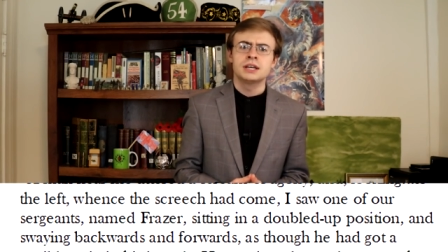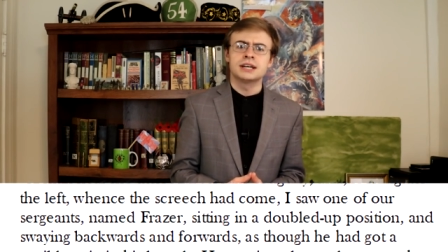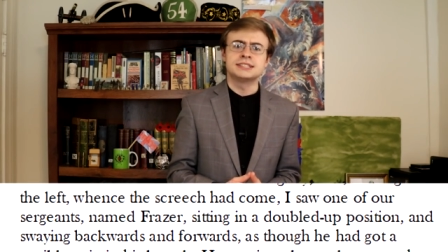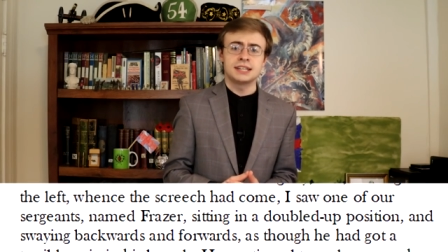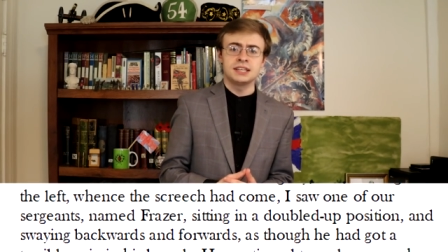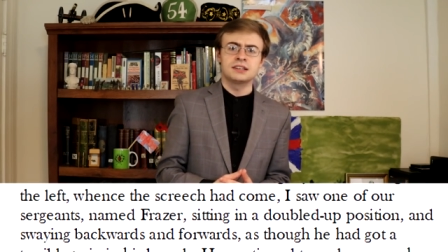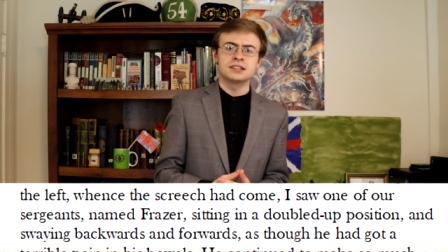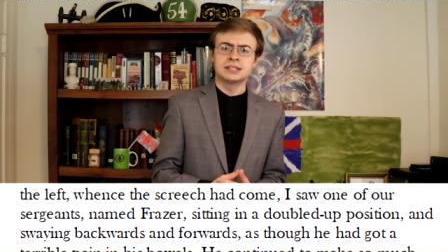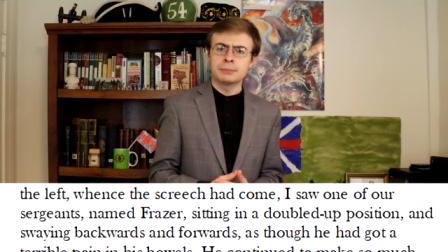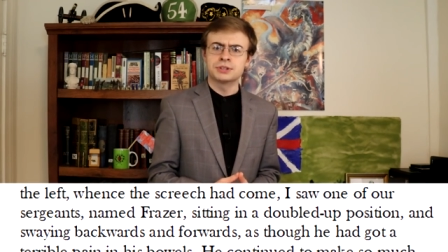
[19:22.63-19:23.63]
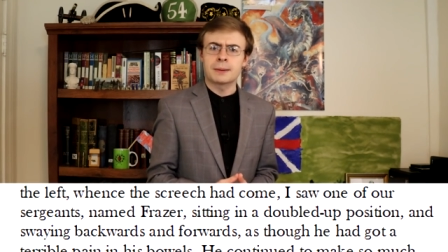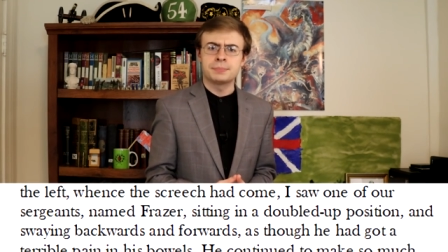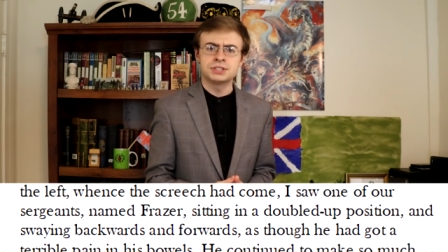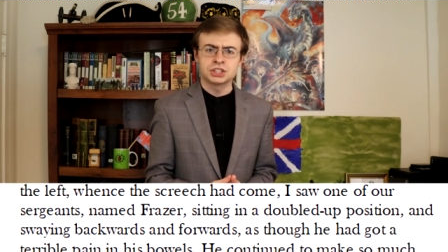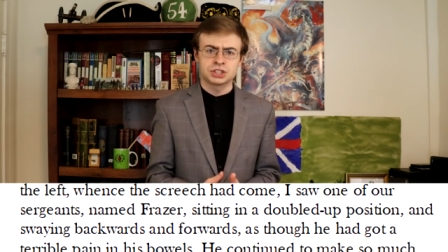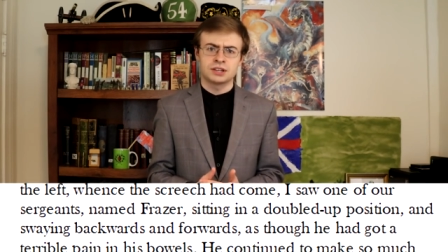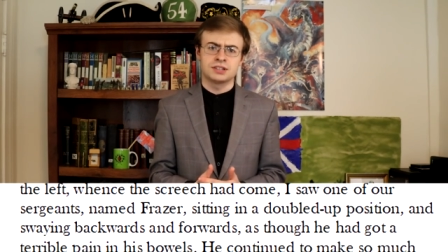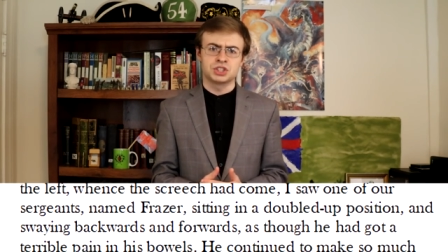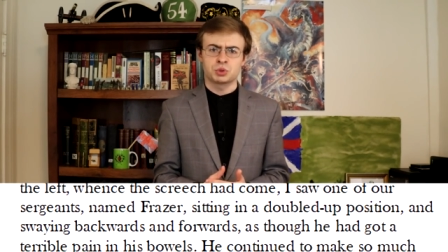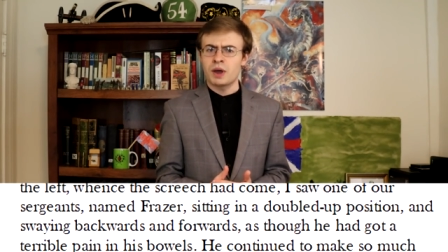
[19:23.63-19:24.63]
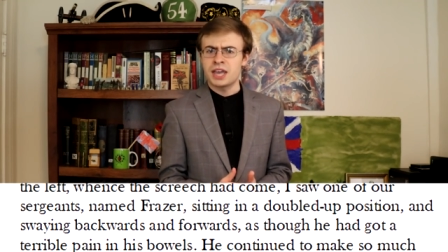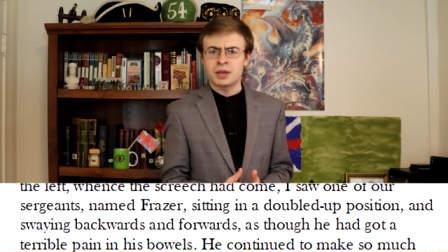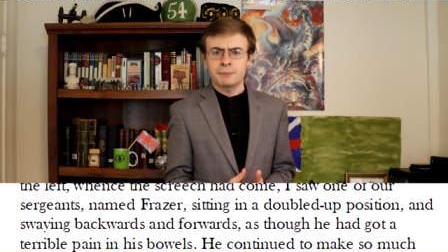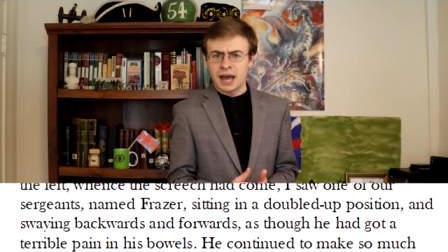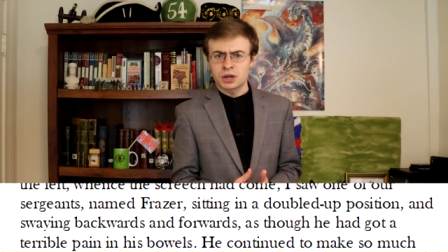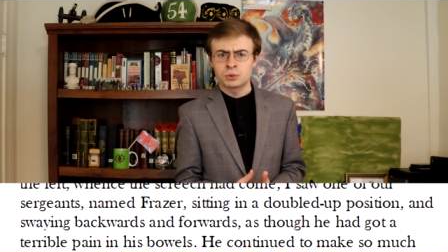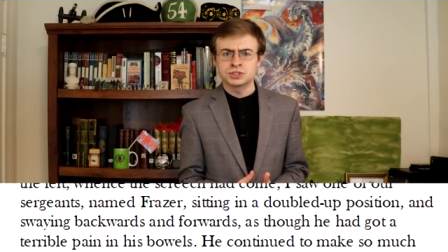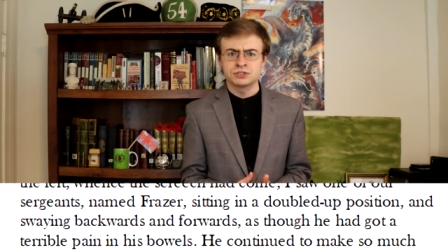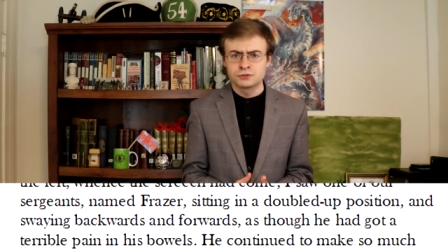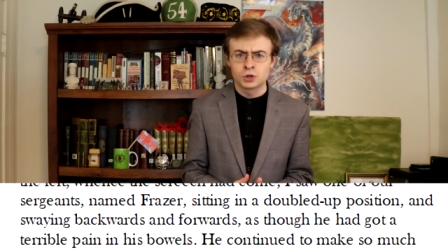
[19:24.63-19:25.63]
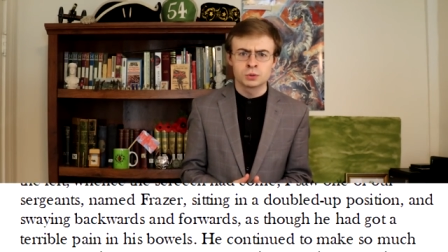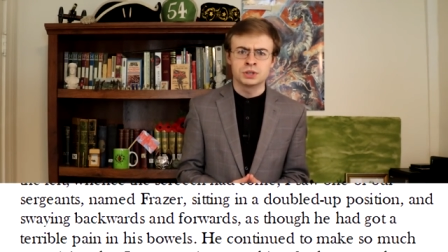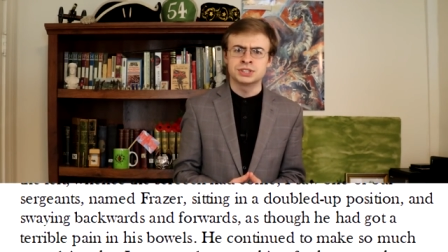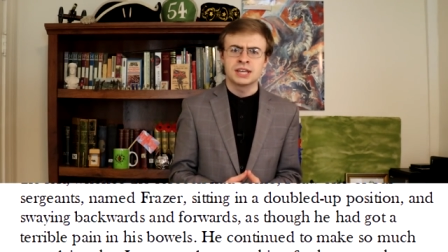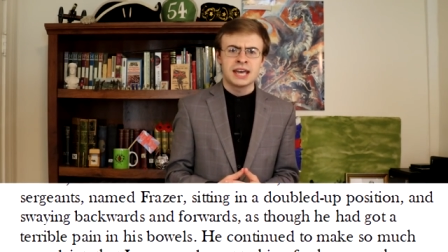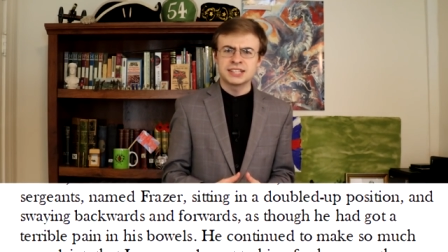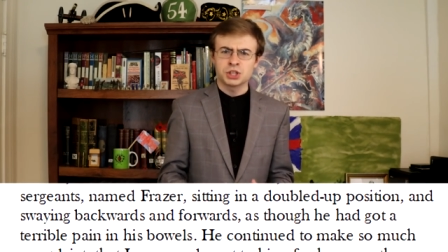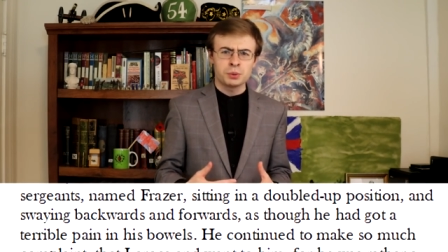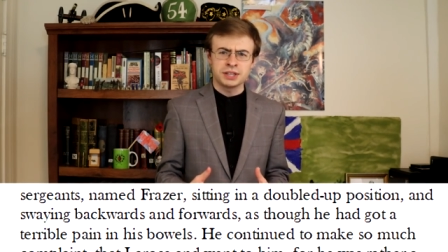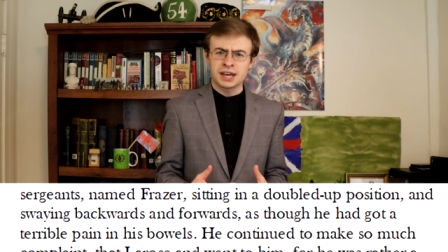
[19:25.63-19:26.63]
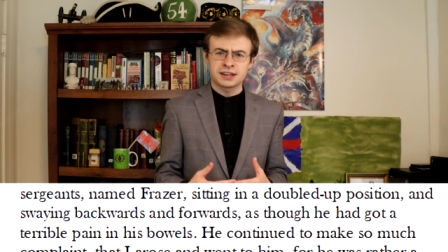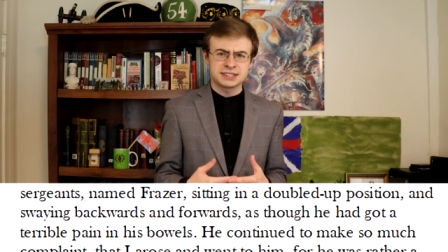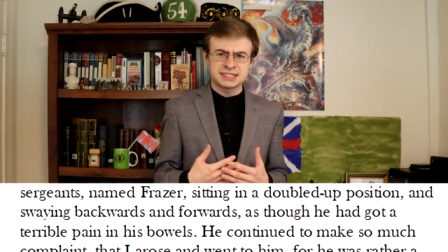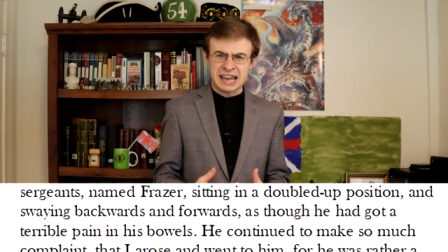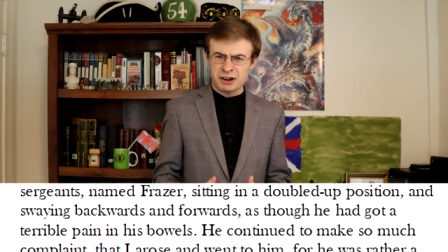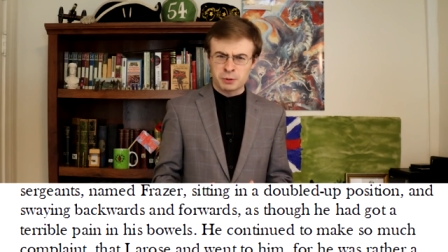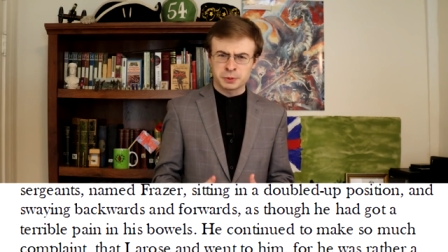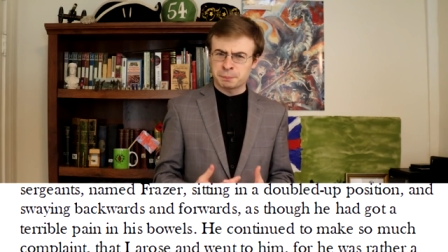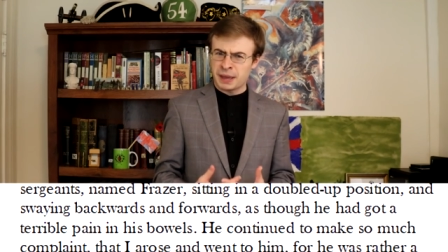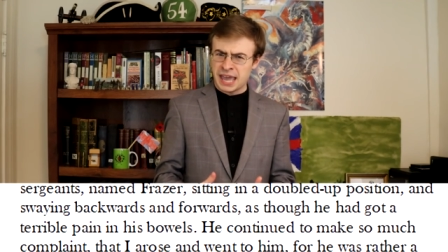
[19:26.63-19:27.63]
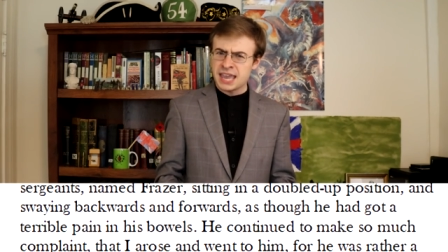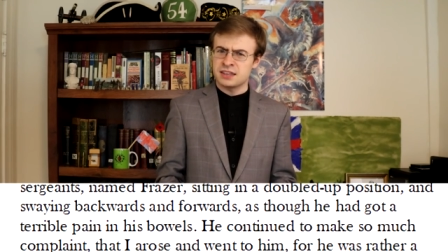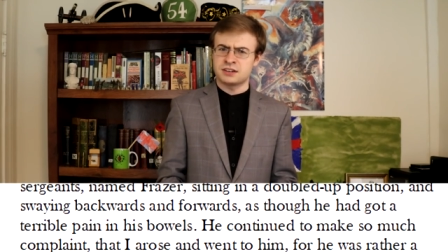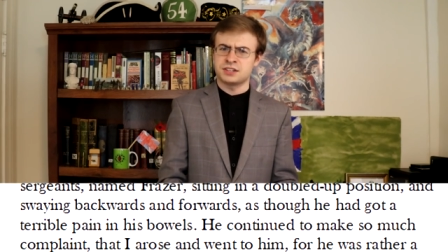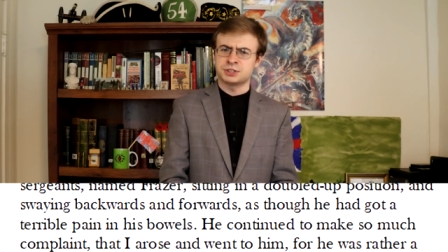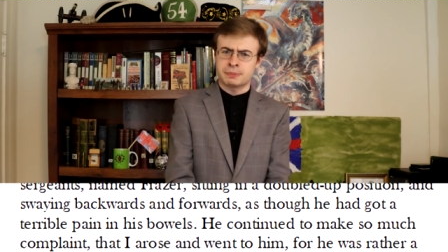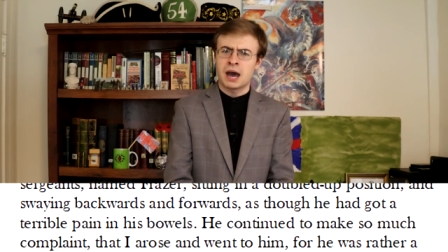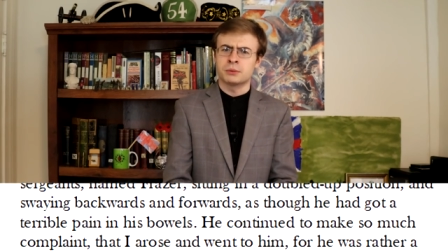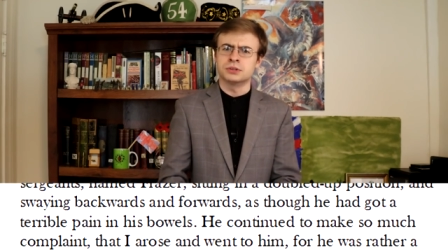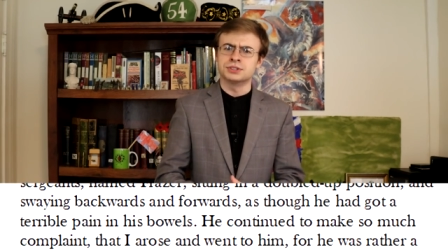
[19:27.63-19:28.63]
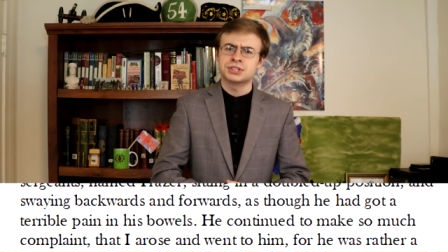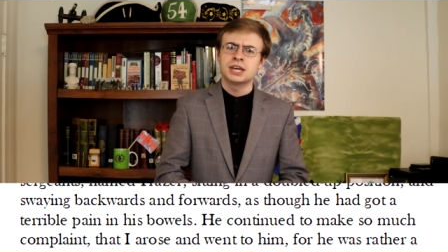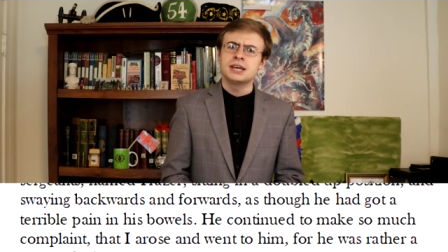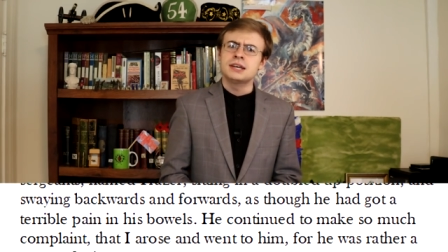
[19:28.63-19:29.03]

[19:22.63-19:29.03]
uh, sitting in a doubled-up position and swaying backwards and forwards, as though he got a terrible pain in his bowels.